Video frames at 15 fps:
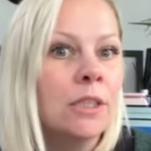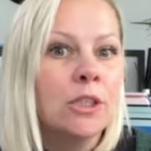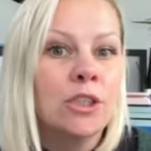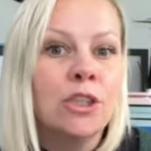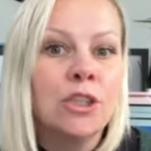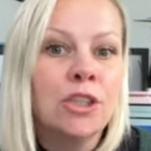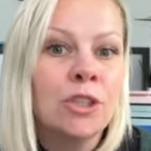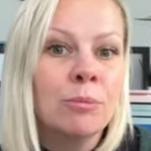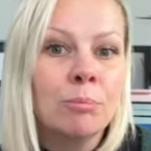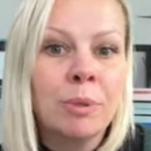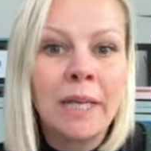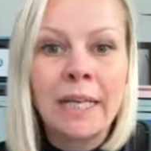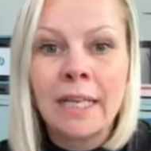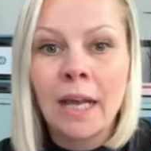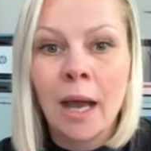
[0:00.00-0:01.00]
You can
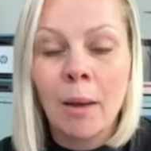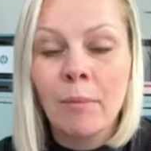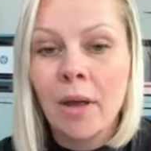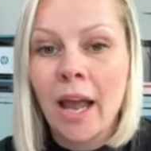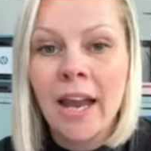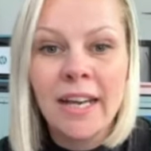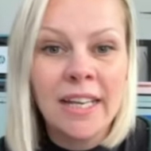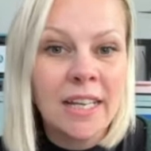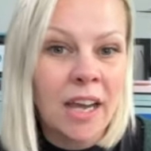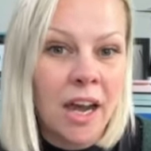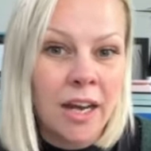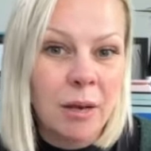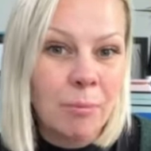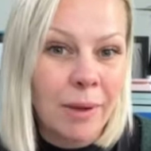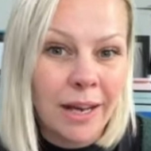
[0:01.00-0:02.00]
pick up any
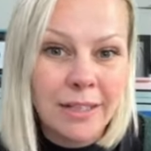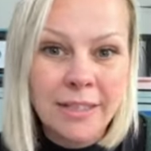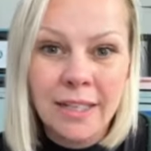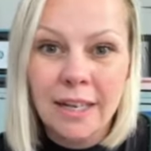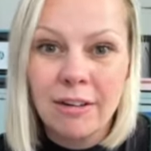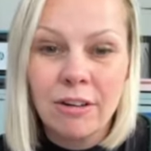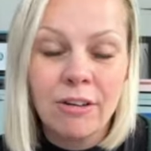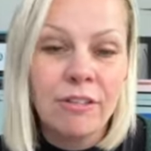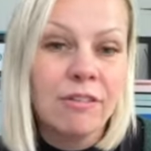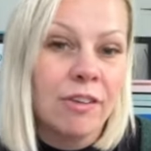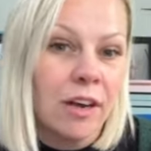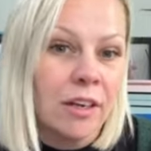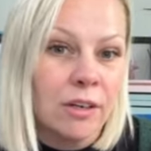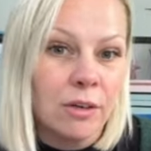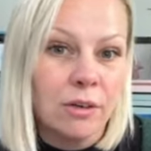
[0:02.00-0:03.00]
kind of bacterial,
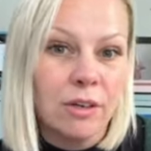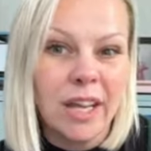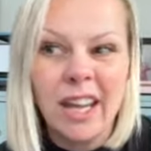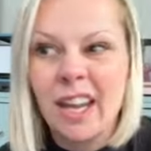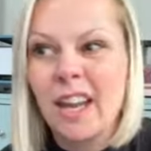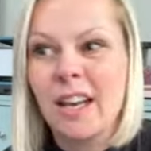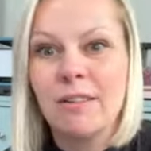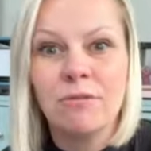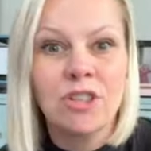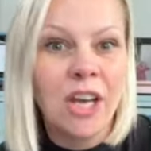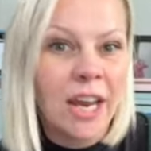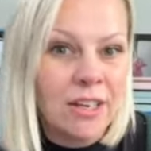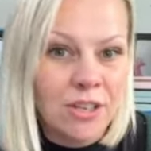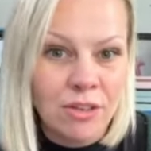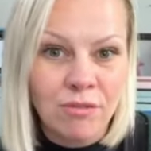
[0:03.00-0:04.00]
fungal in
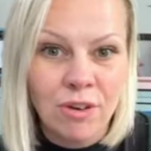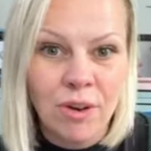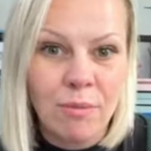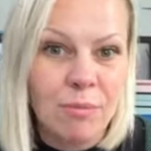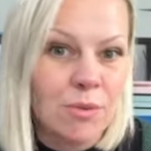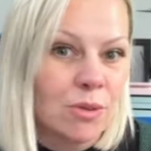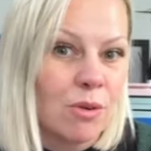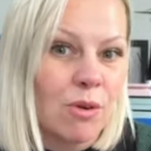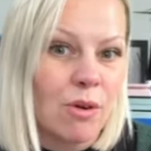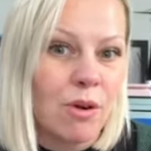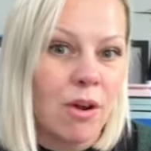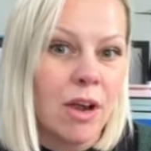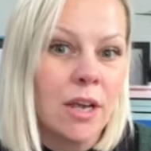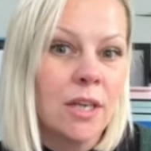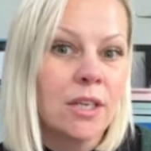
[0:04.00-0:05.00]
changing rooms
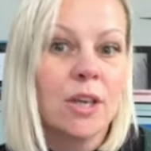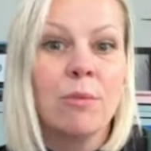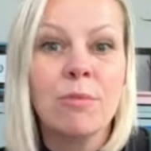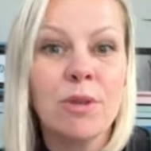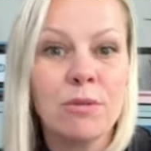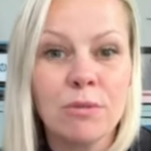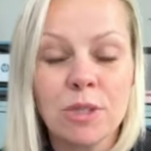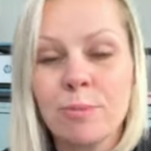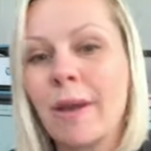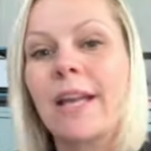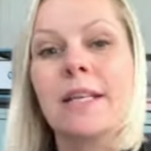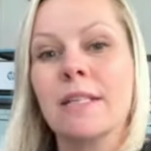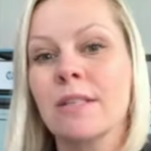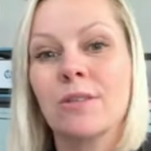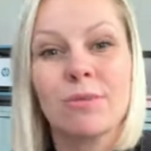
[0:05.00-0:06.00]
or communal
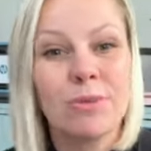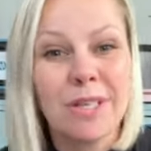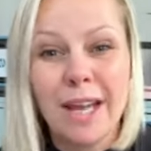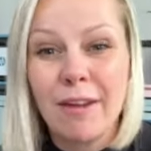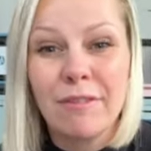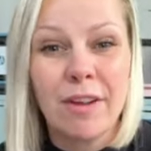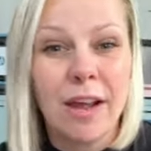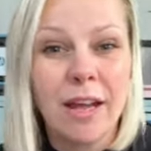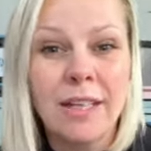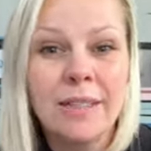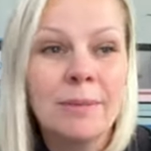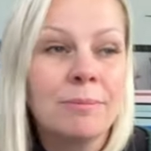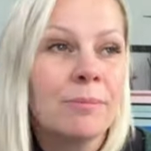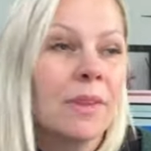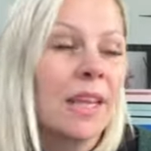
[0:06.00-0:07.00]
spaces or whatever,
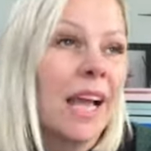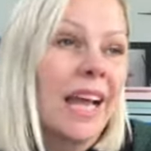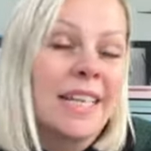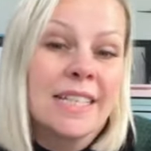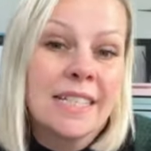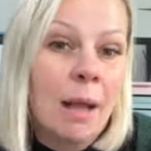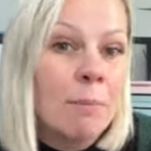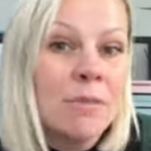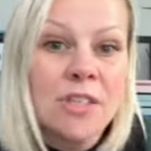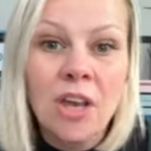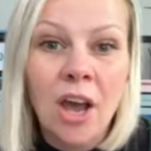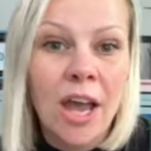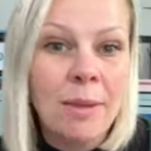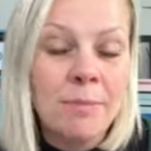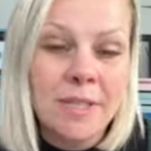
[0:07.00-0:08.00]
and
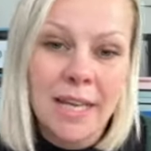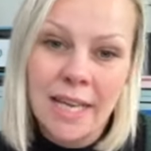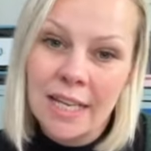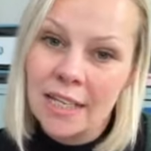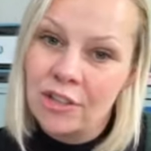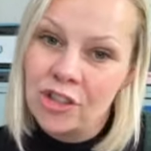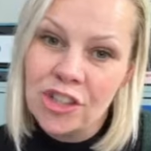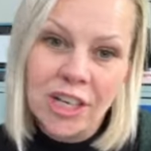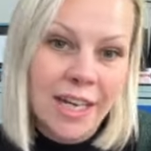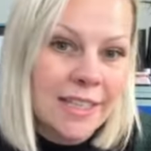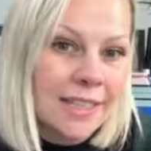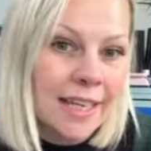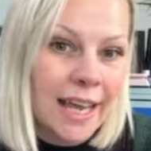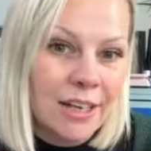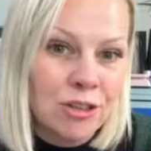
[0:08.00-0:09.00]
sometimes it can
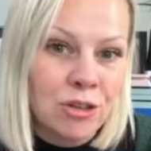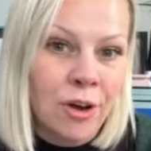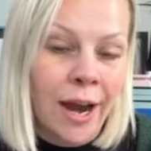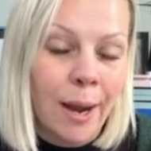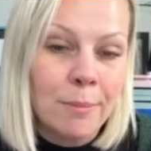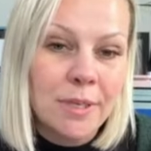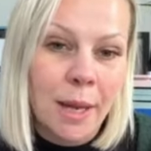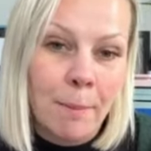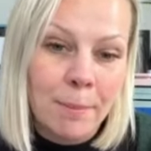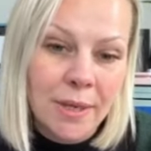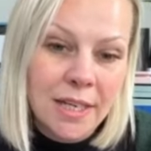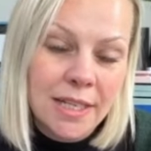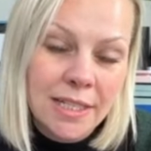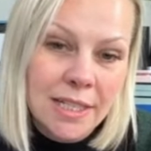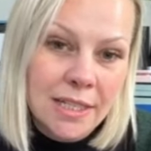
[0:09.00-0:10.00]
just get trapped, and
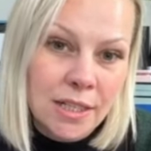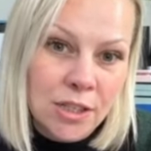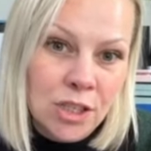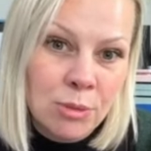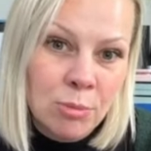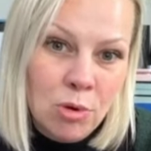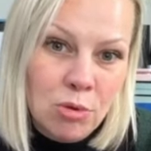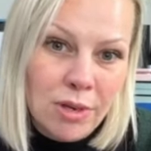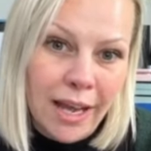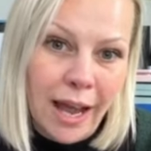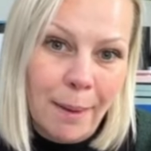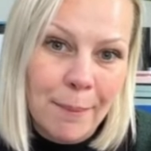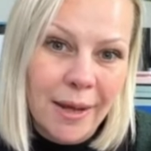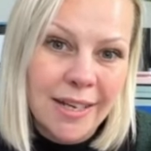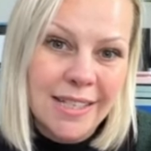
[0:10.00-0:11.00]
because it's a small
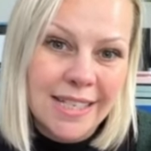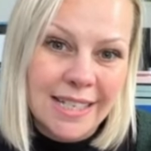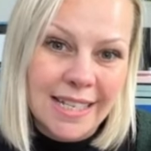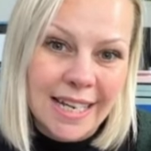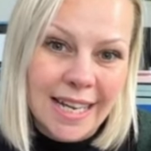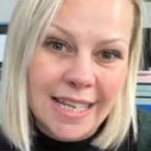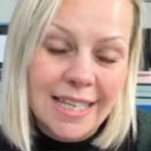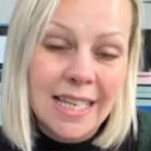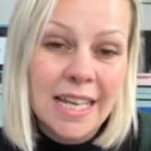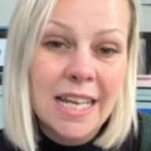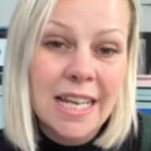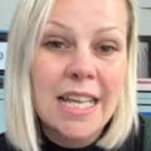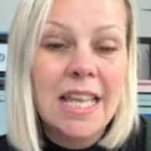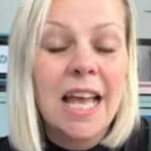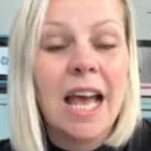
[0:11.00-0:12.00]
gap underneath,
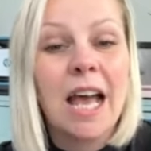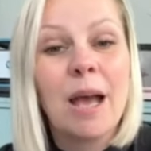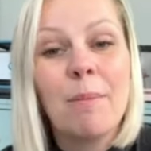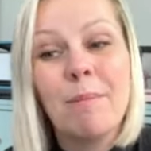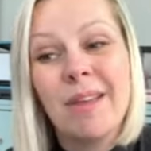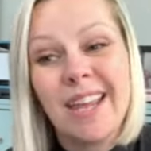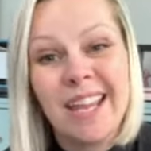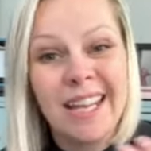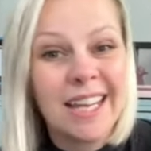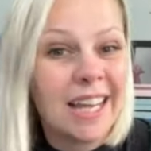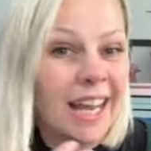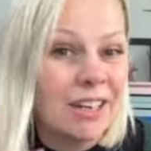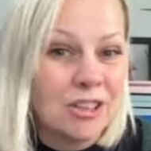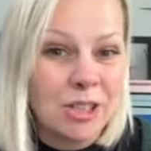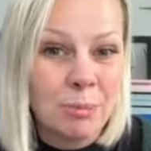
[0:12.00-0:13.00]
it
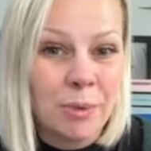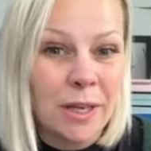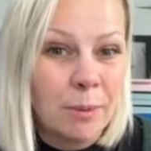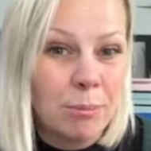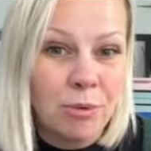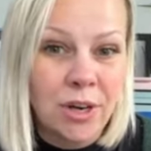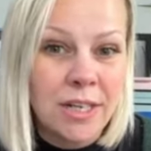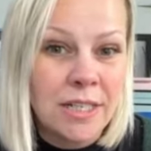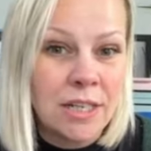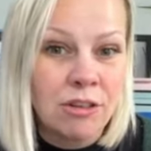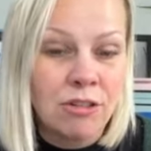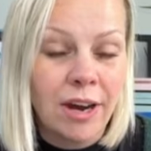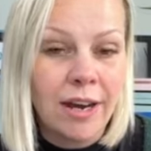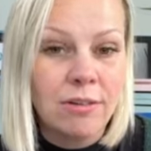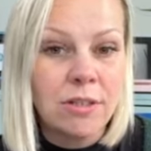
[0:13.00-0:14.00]
can just be a breeding
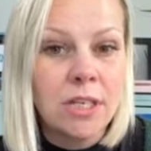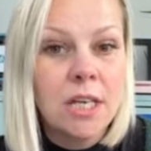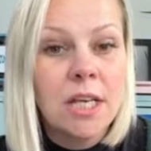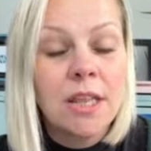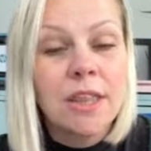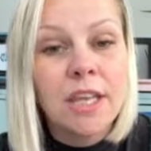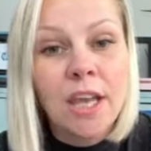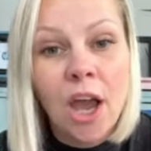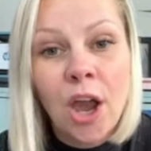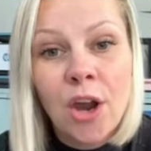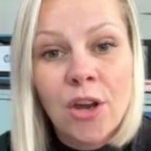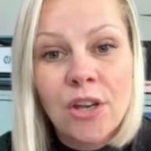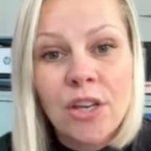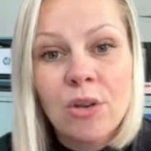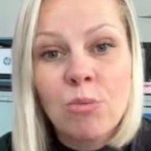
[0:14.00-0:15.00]
ground. The
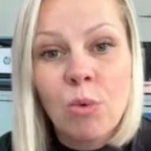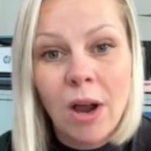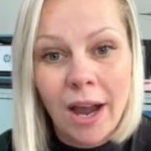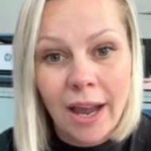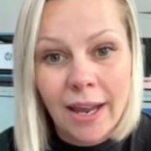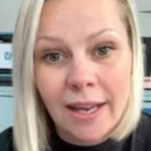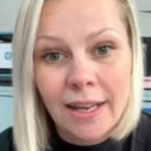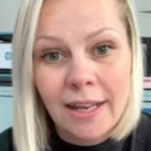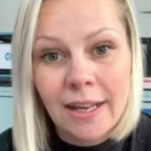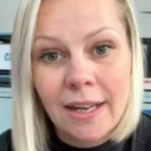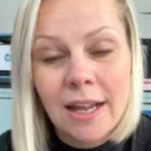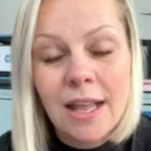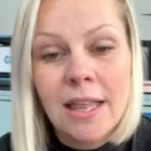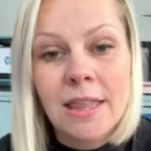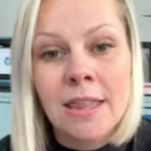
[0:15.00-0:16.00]
only way
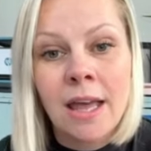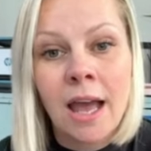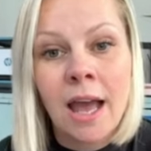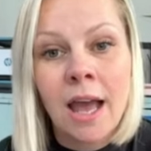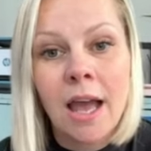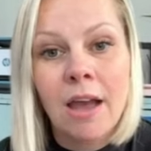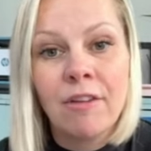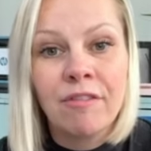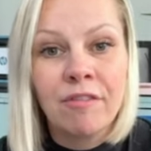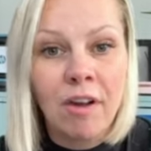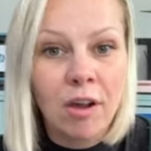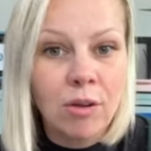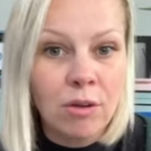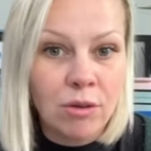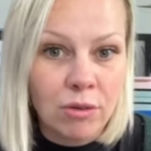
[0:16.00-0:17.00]
that
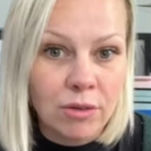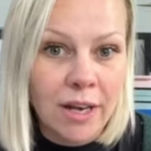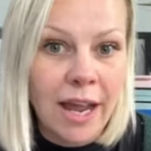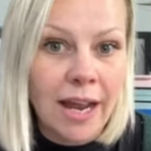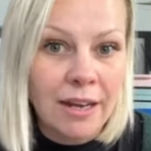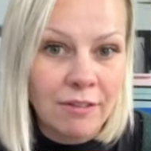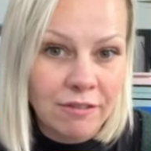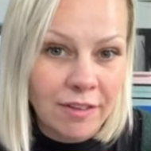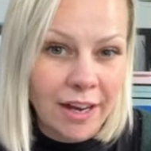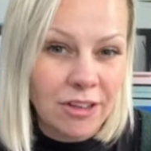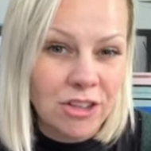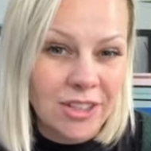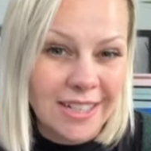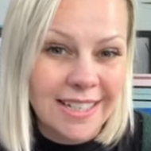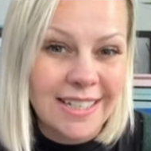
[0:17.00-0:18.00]
fungal nail
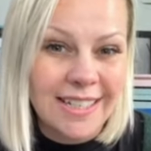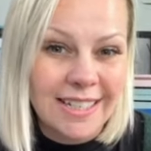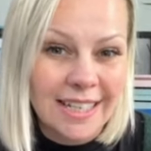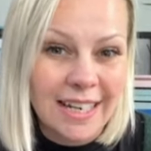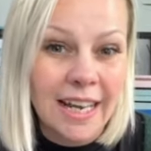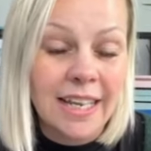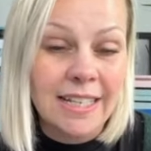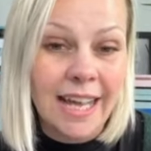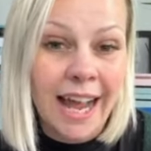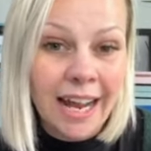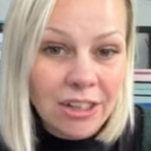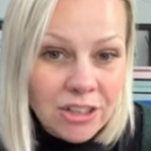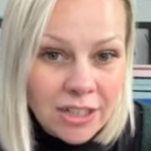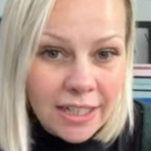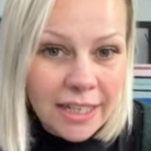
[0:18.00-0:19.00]
infection is
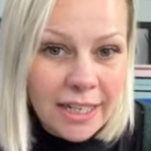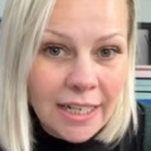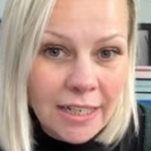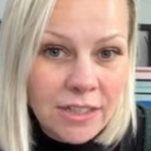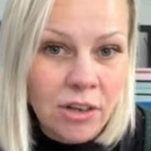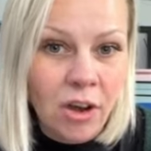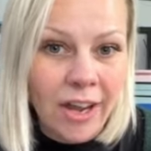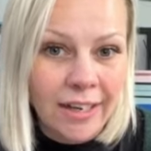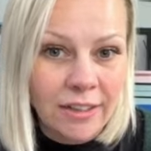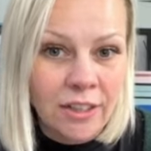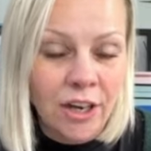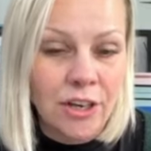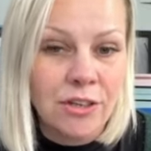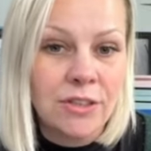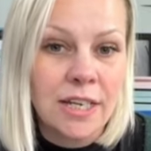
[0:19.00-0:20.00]
actually
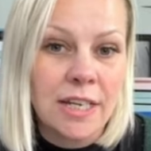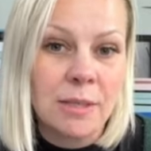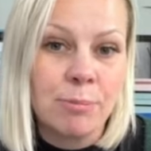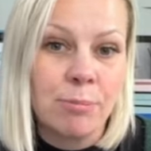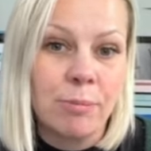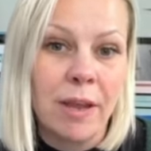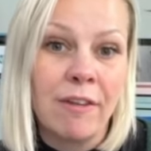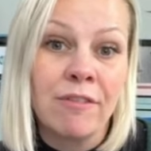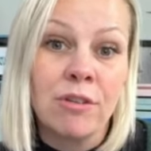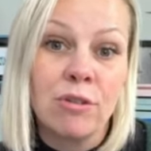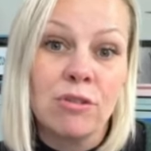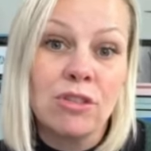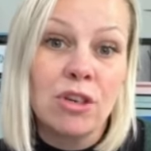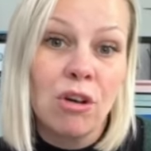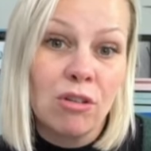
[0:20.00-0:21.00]
diagnosed is if your
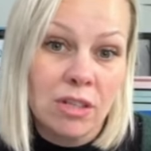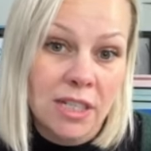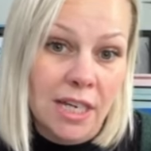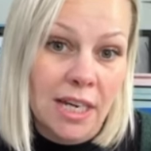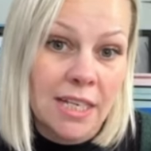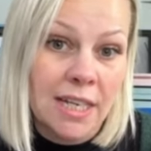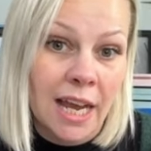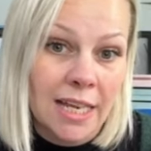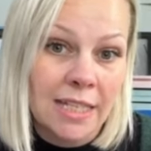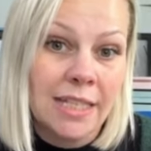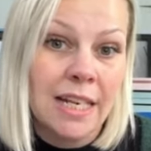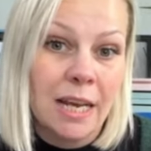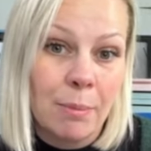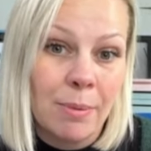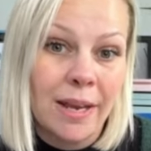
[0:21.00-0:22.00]
doctor takes
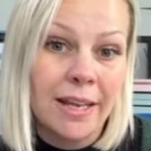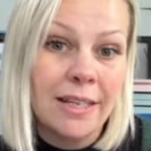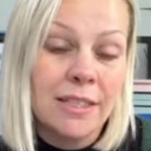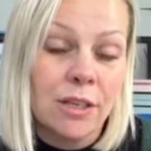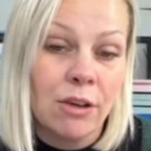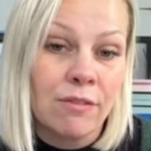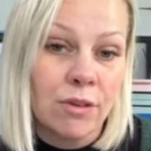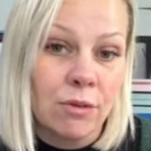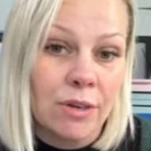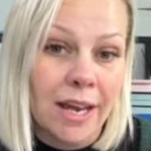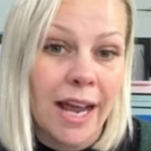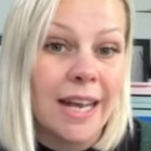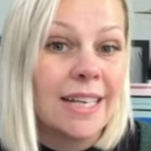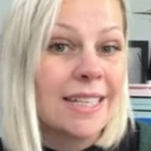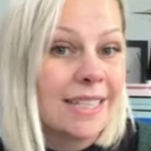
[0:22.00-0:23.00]
clippings of your
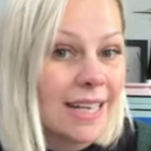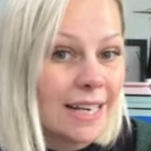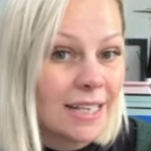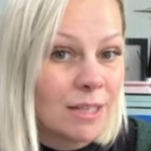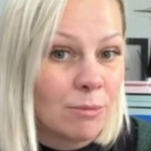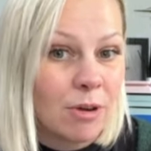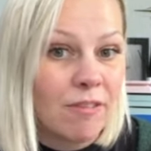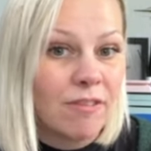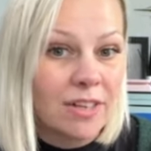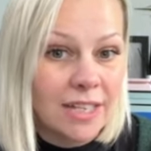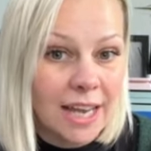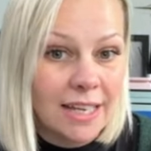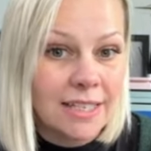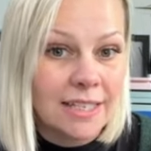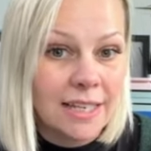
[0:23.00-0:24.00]
nail and sends them off for
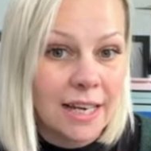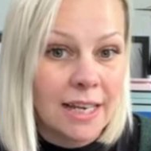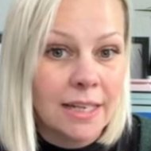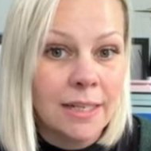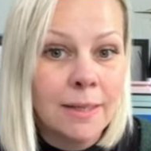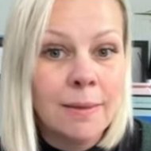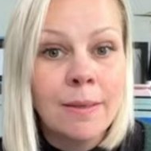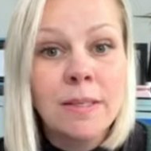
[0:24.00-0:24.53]
testing.